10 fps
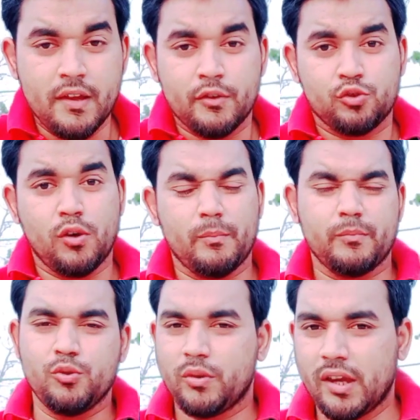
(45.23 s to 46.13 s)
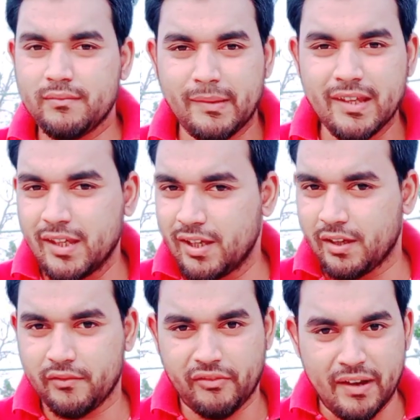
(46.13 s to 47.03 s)
So you can make
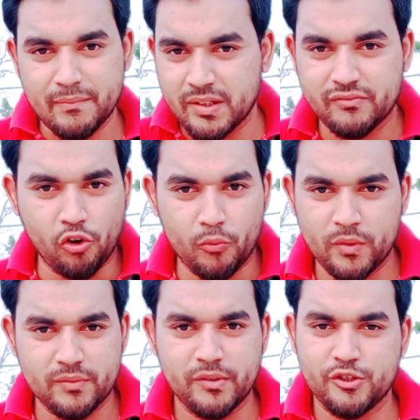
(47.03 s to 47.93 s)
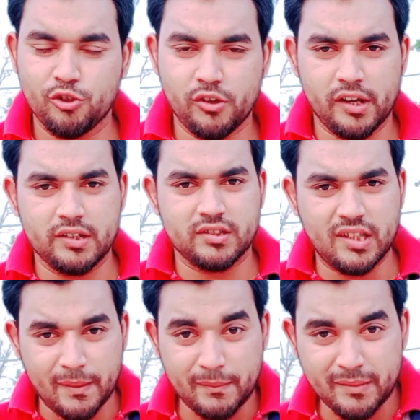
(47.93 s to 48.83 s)
5 minute 4 minute video and
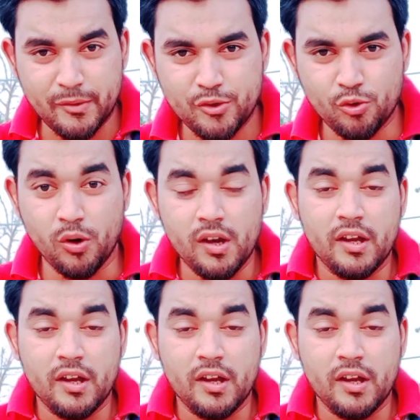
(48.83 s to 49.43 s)
7 minute video.